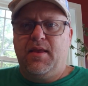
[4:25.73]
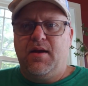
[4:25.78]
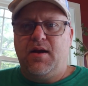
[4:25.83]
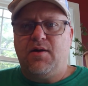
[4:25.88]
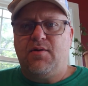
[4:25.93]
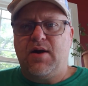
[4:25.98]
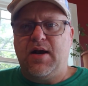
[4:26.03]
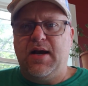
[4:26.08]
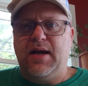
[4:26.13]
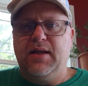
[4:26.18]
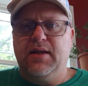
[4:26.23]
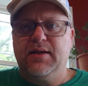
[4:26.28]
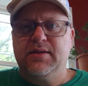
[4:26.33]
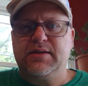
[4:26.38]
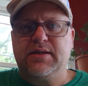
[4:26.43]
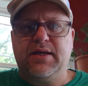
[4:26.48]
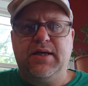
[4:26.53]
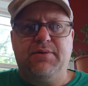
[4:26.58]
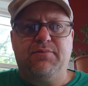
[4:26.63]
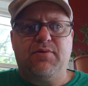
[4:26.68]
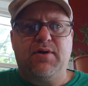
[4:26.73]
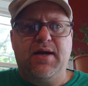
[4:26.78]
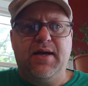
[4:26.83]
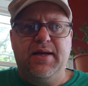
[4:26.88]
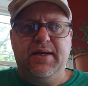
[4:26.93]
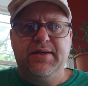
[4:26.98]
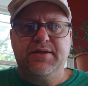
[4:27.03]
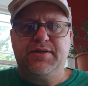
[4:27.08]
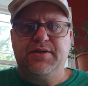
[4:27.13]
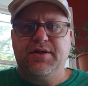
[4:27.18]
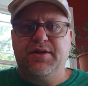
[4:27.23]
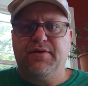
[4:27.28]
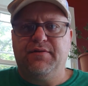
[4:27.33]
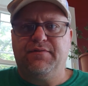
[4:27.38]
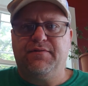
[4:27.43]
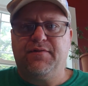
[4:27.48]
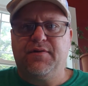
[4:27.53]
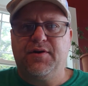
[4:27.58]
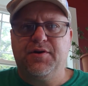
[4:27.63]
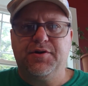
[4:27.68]
All right, let's get right into the
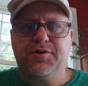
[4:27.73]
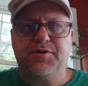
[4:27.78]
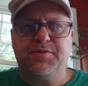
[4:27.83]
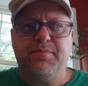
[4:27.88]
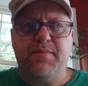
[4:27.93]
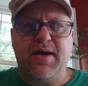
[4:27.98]
first